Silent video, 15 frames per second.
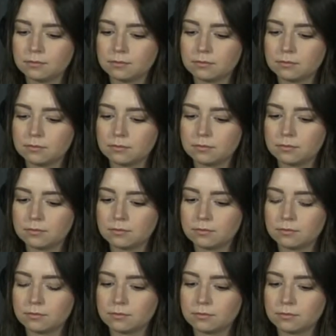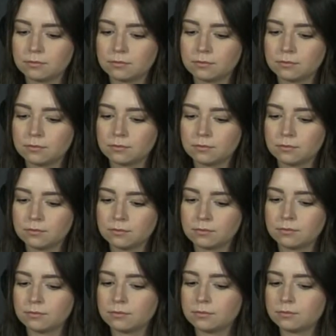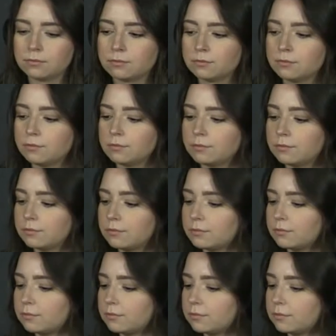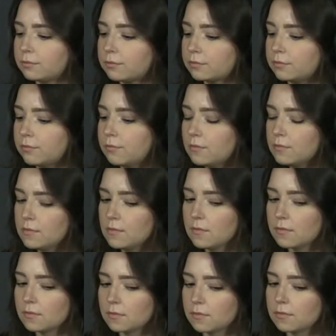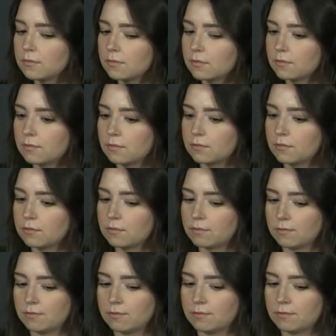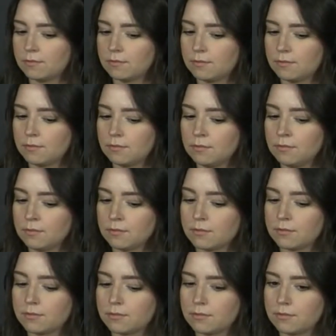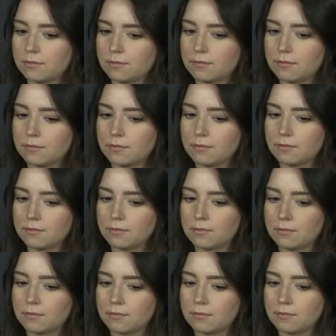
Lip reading: (not speaking)